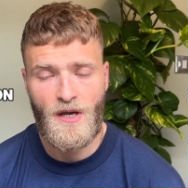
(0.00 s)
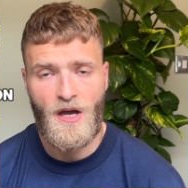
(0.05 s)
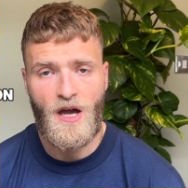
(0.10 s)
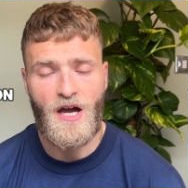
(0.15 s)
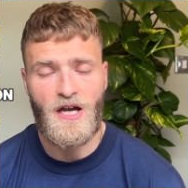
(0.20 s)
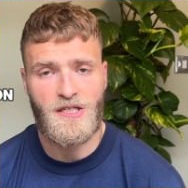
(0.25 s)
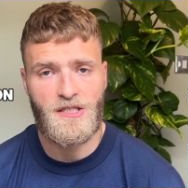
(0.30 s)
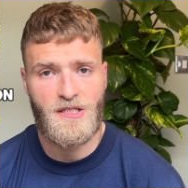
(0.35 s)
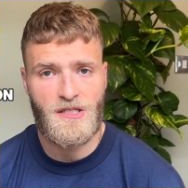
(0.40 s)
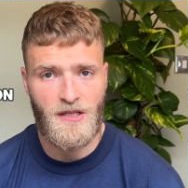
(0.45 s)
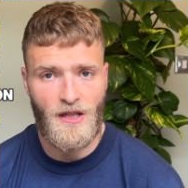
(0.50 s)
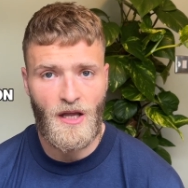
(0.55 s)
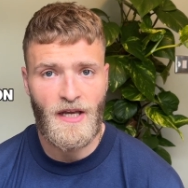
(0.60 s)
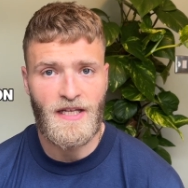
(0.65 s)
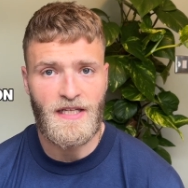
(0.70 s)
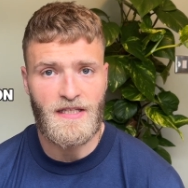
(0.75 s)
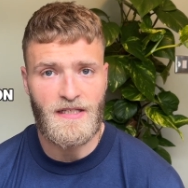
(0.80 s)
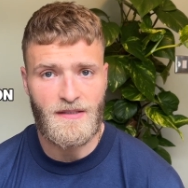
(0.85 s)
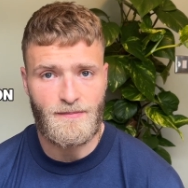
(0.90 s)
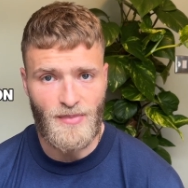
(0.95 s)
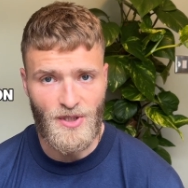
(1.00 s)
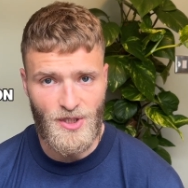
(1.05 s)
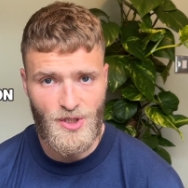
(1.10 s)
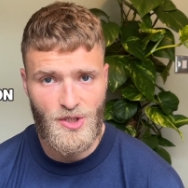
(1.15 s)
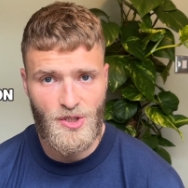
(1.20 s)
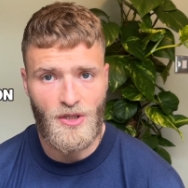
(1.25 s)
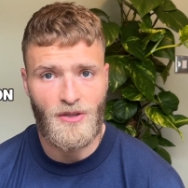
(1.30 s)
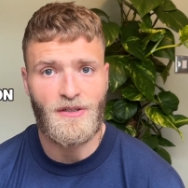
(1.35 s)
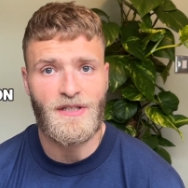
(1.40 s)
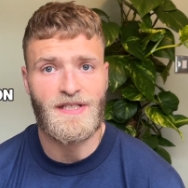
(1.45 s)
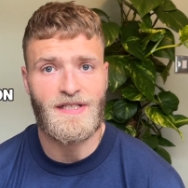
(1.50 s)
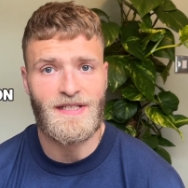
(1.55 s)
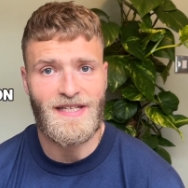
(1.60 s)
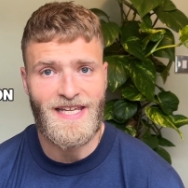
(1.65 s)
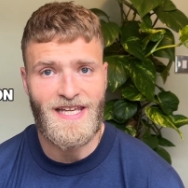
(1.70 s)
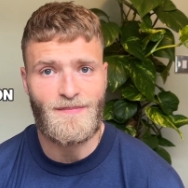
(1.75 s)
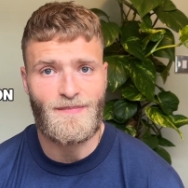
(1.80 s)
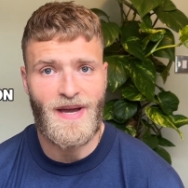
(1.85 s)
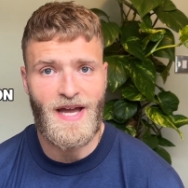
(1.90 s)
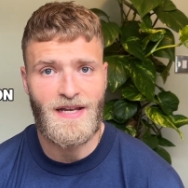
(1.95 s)
a slight but solid knee
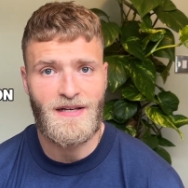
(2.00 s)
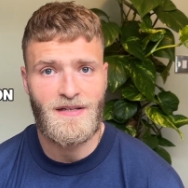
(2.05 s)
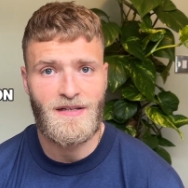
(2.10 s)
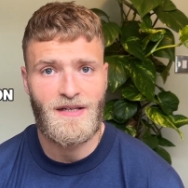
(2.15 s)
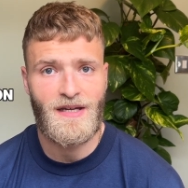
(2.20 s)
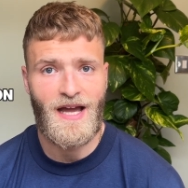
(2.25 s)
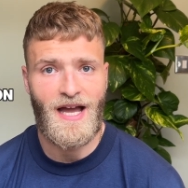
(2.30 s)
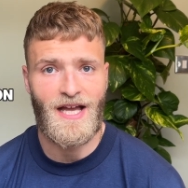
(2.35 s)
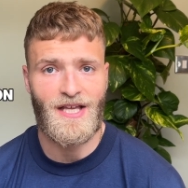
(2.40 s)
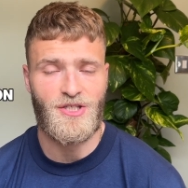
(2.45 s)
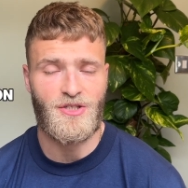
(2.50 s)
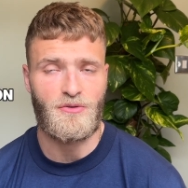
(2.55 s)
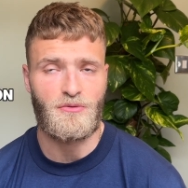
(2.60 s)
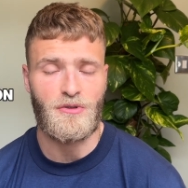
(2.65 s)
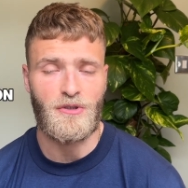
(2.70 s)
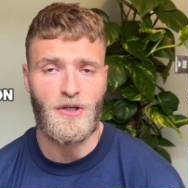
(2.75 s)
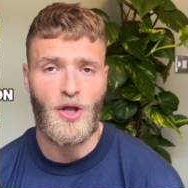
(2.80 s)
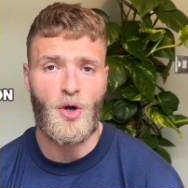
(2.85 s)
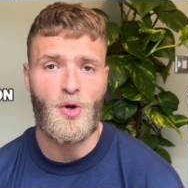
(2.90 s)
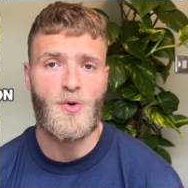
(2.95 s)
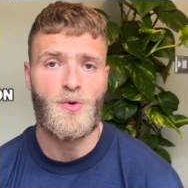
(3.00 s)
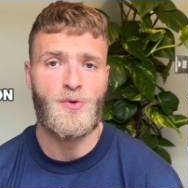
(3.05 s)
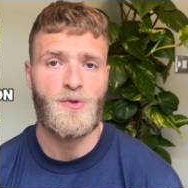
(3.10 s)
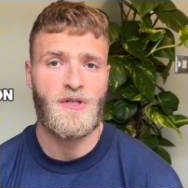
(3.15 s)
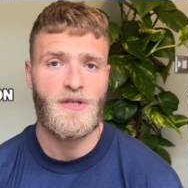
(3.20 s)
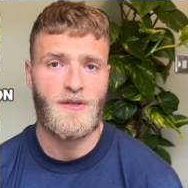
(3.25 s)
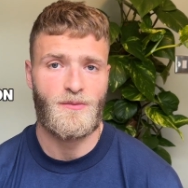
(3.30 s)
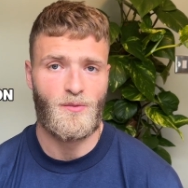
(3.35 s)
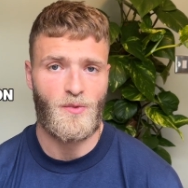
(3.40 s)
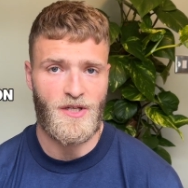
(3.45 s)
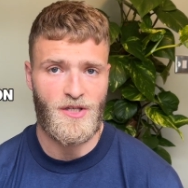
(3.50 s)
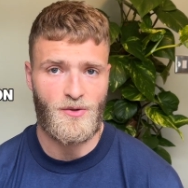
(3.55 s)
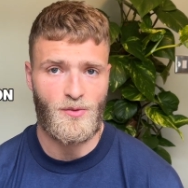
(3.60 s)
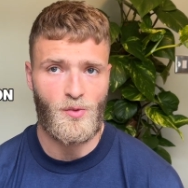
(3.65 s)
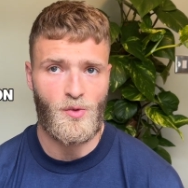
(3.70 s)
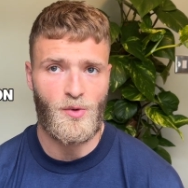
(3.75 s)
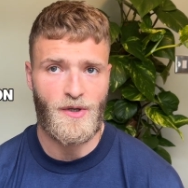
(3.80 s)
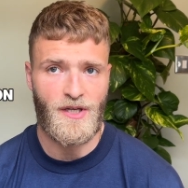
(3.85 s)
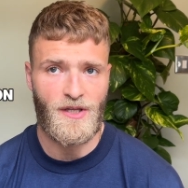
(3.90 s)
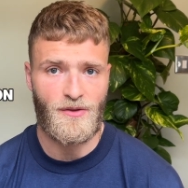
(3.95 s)
bend as you load when you're
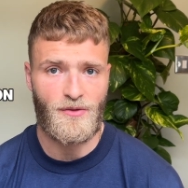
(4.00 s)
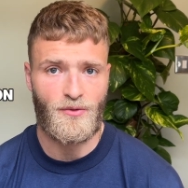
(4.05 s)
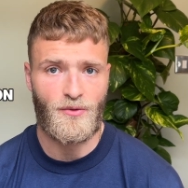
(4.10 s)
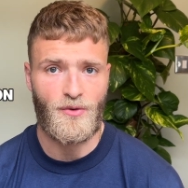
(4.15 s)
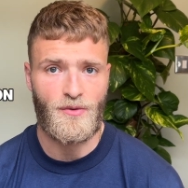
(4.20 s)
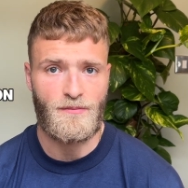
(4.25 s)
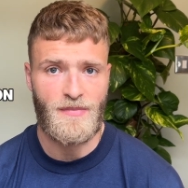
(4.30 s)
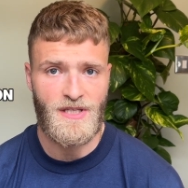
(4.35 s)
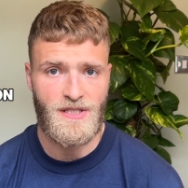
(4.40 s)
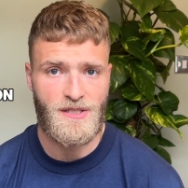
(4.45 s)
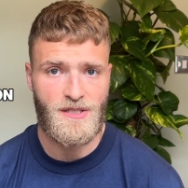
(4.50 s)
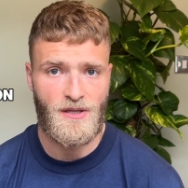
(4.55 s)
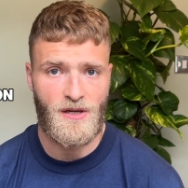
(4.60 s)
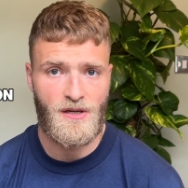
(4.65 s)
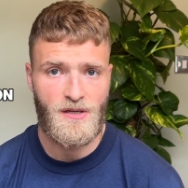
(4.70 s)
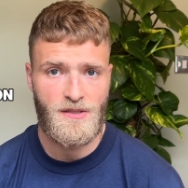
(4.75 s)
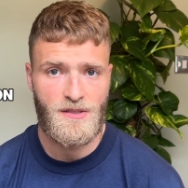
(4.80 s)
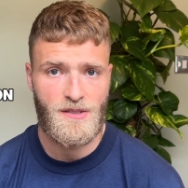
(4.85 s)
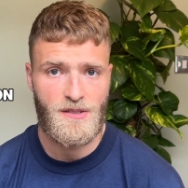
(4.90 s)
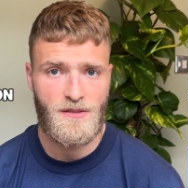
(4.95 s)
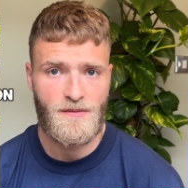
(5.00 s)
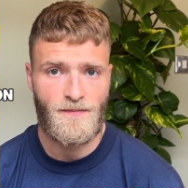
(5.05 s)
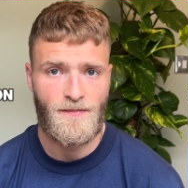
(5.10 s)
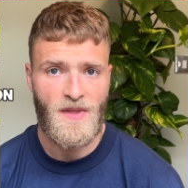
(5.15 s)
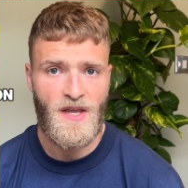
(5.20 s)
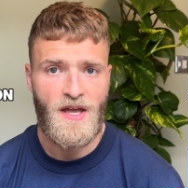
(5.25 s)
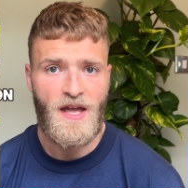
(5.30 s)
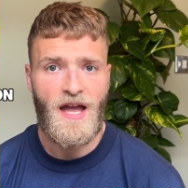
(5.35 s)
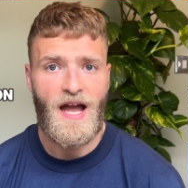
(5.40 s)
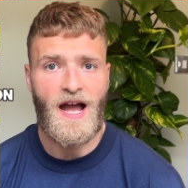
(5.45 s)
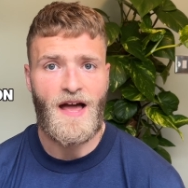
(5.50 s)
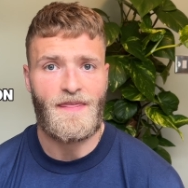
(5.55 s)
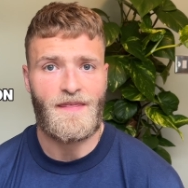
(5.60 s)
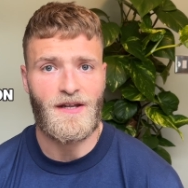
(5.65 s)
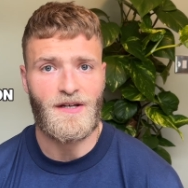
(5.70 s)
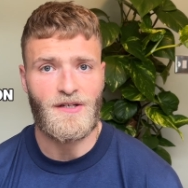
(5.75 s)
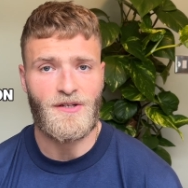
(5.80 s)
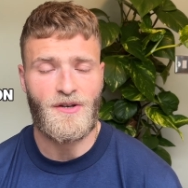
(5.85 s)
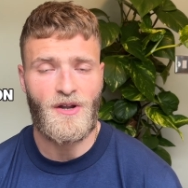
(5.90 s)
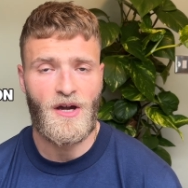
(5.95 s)
walking through mid-stance, and then
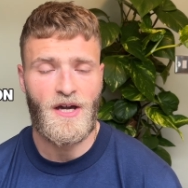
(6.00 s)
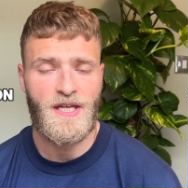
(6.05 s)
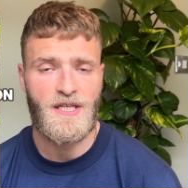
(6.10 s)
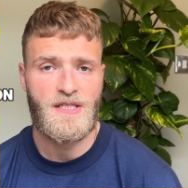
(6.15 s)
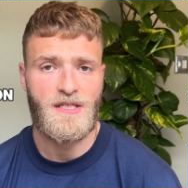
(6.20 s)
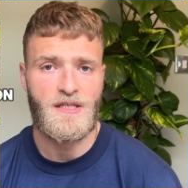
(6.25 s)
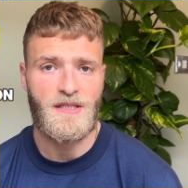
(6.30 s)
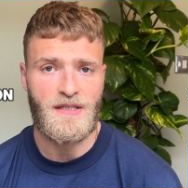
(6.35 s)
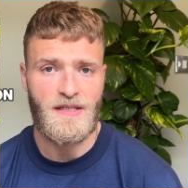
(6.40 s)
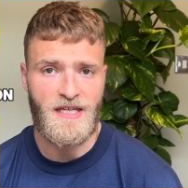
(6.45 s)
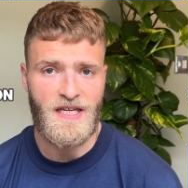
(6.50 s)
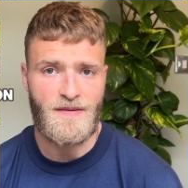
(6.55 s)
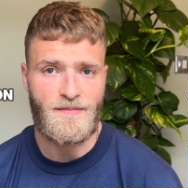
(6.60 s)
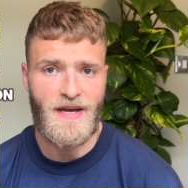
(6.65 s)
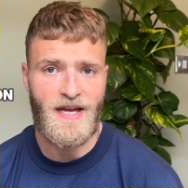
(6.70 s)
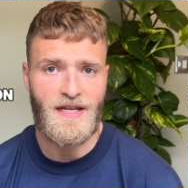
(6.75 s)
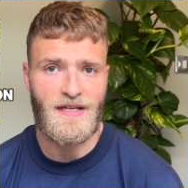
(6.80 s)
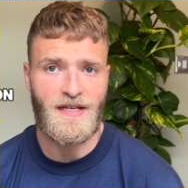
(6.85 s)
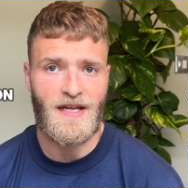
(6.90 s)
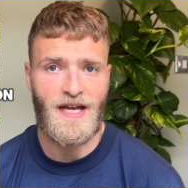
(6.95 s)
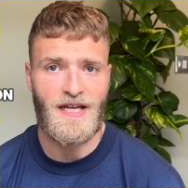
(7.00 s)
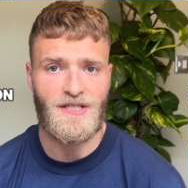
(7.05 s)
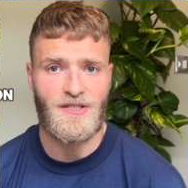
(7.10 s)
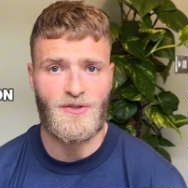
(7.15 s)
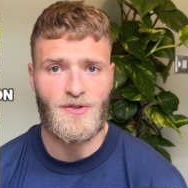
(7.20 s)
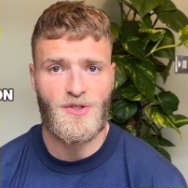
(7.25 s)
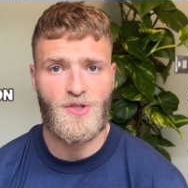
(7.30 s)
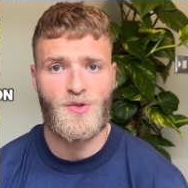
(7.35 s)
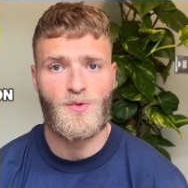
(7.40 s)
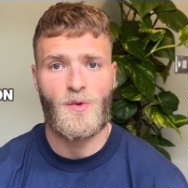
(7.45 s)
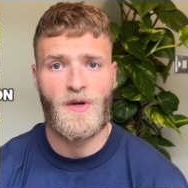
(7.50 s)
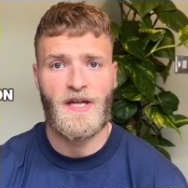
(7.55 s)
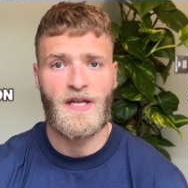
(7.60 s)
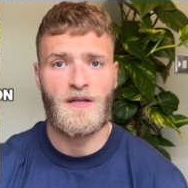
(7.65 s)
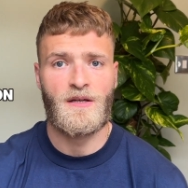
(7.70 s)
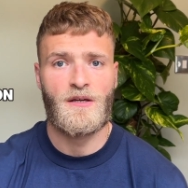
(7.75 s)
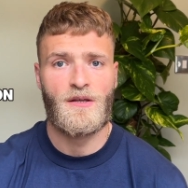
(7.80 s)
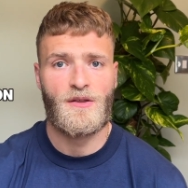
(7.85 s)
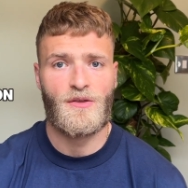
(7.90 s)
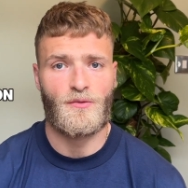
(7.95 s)
a nice knee bend as you swing
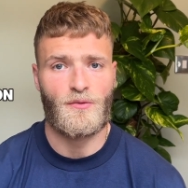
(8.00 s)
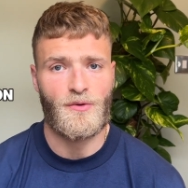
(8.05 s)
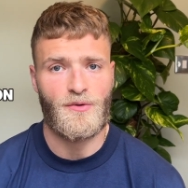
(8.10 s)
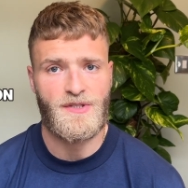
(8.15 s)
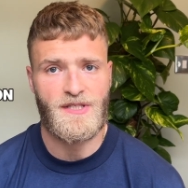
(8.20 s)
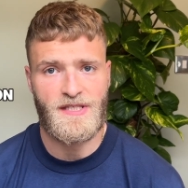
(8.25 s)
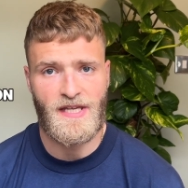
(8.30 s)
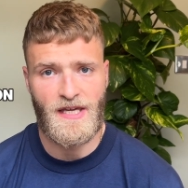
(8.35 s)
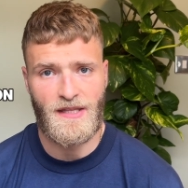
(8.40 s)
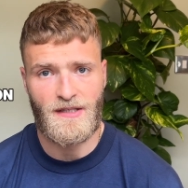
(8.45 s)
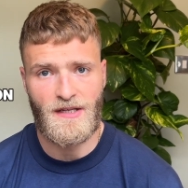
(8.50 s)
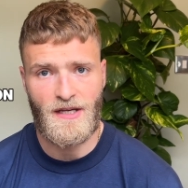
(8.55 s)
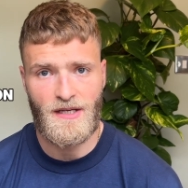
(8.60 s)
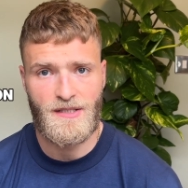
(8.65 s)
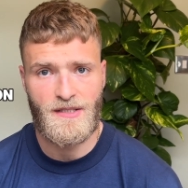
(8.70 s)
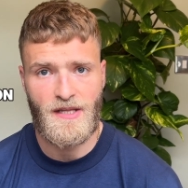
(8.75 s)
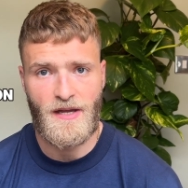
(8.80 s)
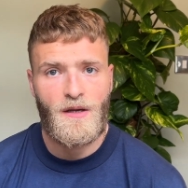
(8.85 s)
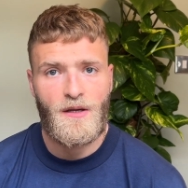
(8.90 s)
through to take the next step.